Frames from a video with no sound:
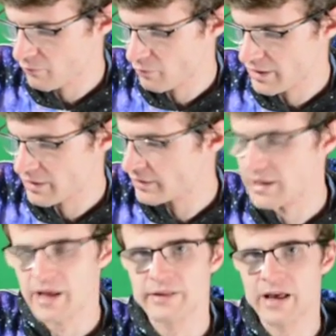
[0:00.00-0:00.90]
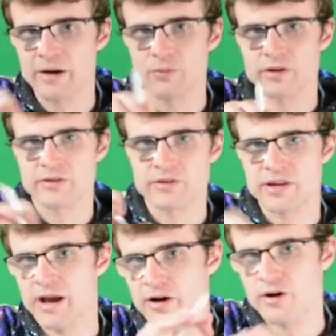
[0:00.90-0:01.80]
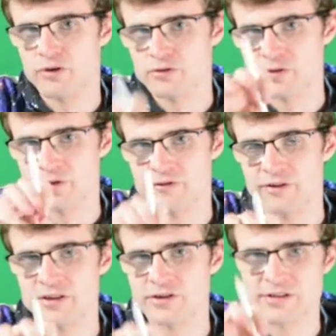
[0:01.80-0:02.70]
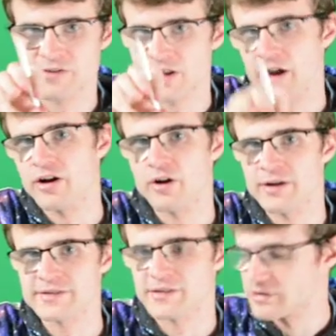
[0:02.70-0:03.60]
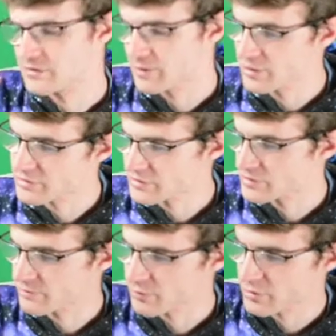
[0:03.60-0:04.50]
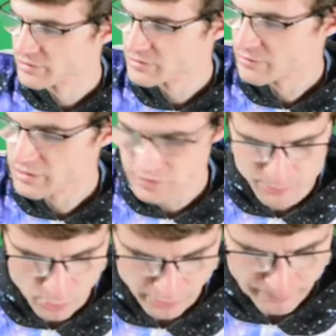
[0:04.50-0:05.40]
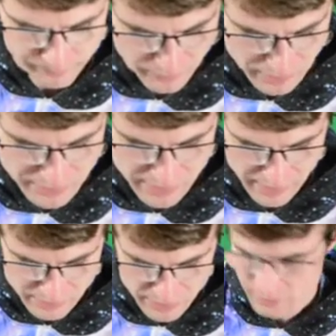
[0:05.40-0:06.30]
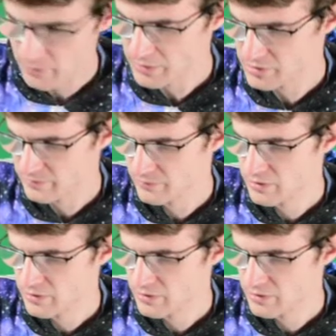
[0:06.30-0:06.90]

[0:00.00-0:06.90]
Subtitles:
we indicate that with the arrows or the feathers of the arrow as it disappears into the board. So into the board is the answer to that question.